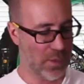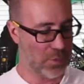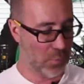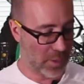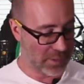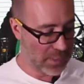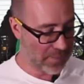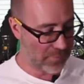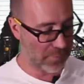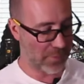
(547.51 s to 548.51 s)
you wanna
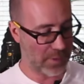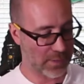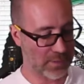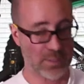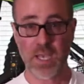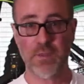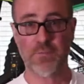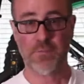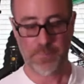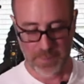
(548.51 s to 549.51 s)
keep everything safe.
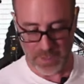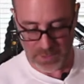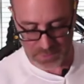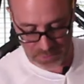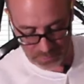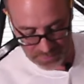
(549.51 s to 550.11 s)
So